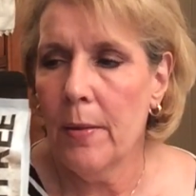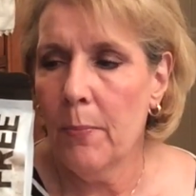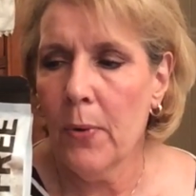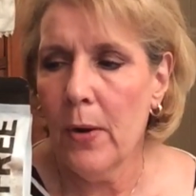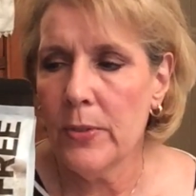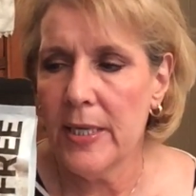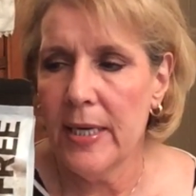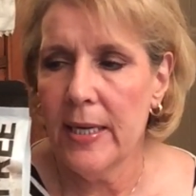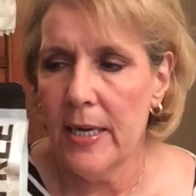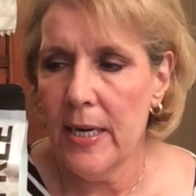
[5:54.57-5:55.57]

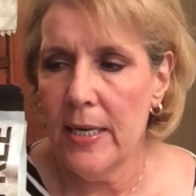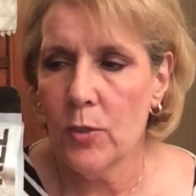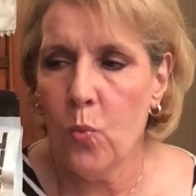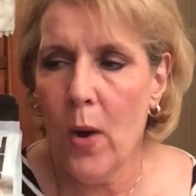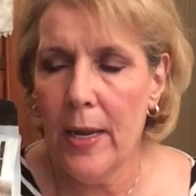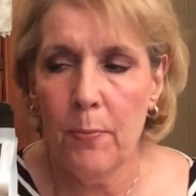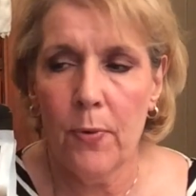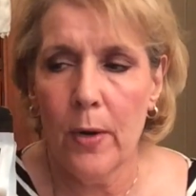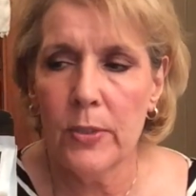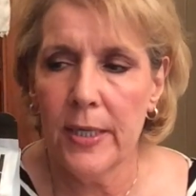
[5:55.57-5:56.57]
protein in it is whey
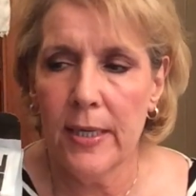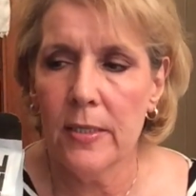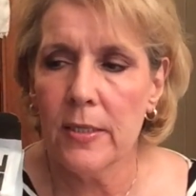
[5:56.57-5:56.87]
protein,